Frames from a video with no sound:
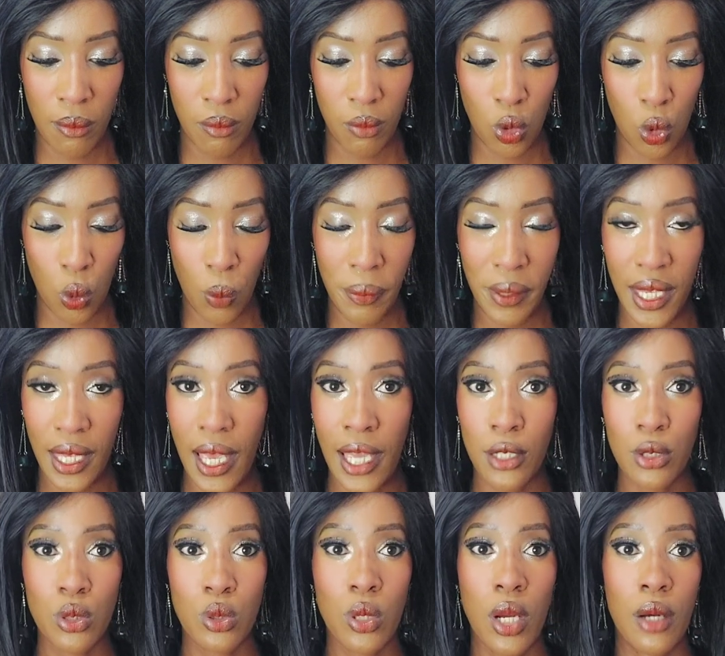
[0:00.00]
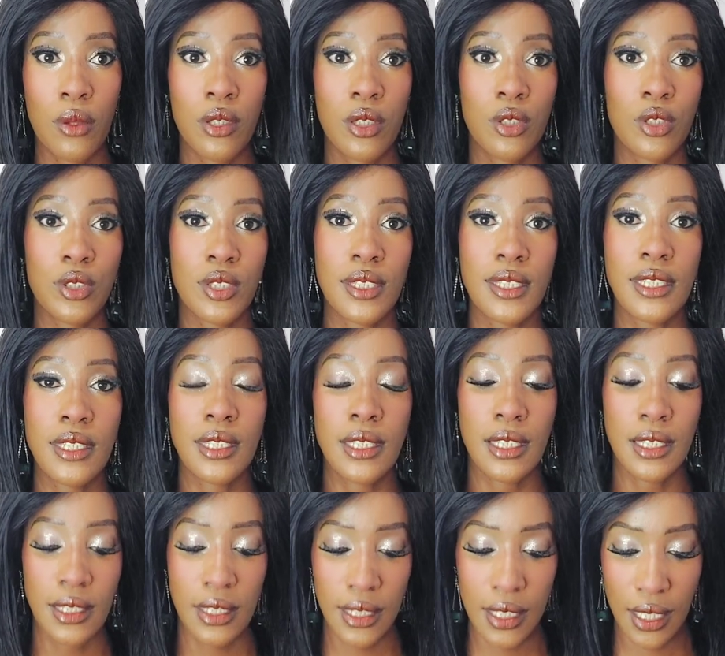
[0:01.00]
I'm hoping, I don't know how the
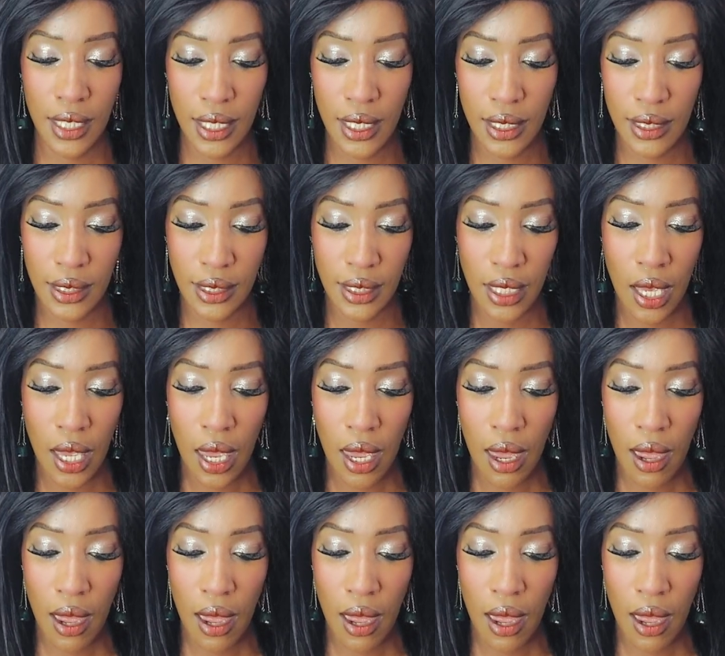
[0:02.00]
consistency is.